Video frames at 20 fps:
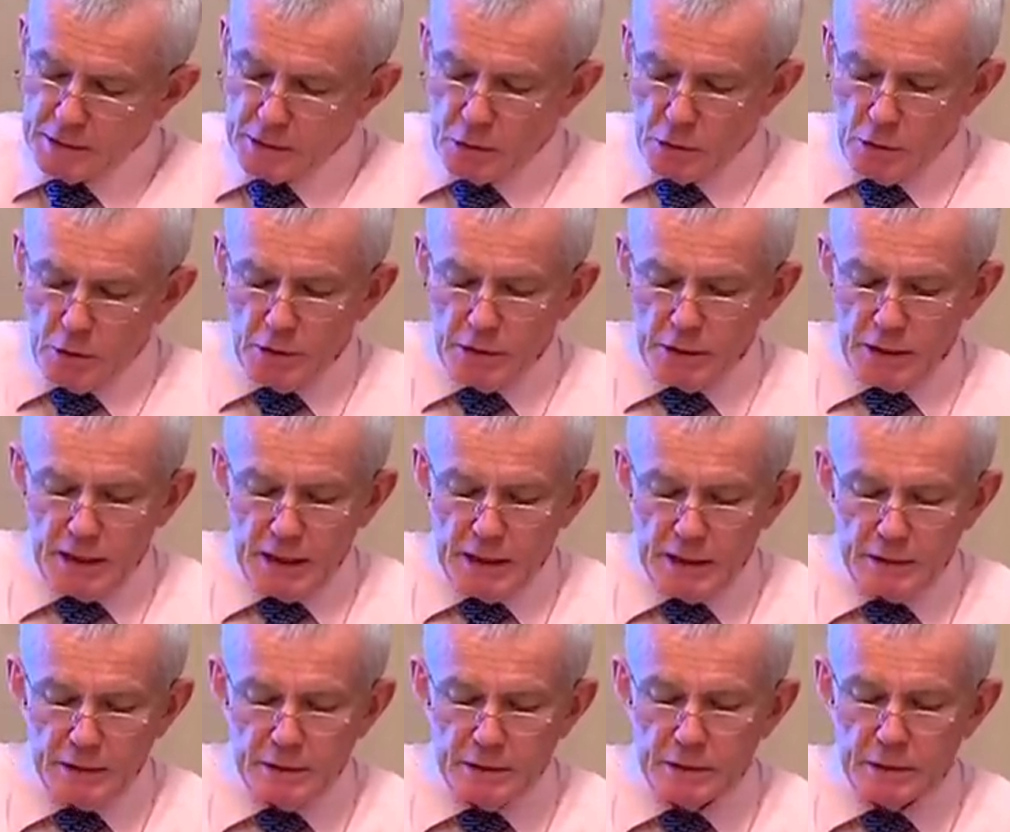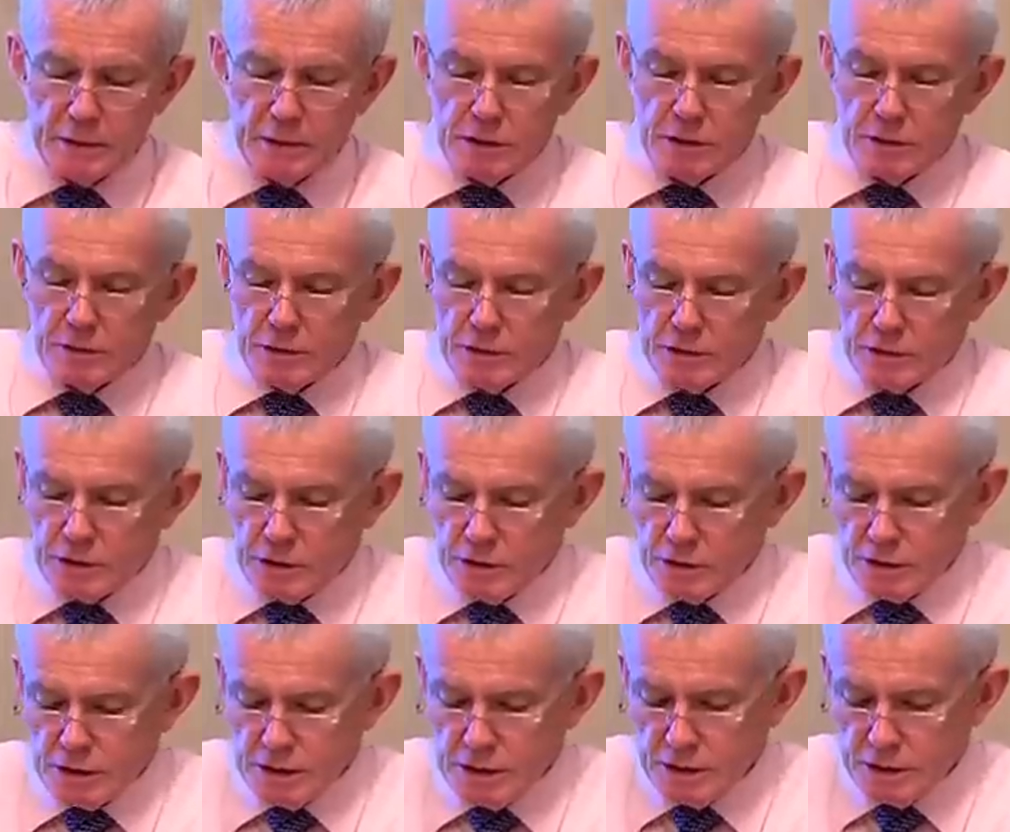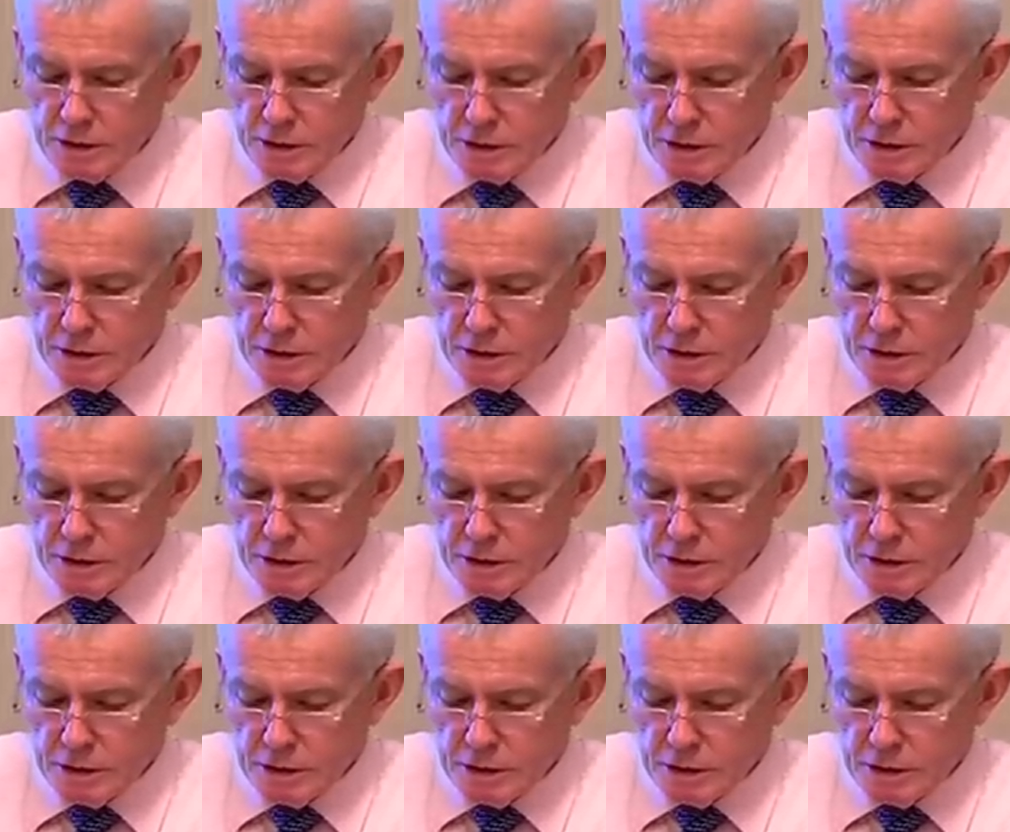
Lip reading: quote again, the duty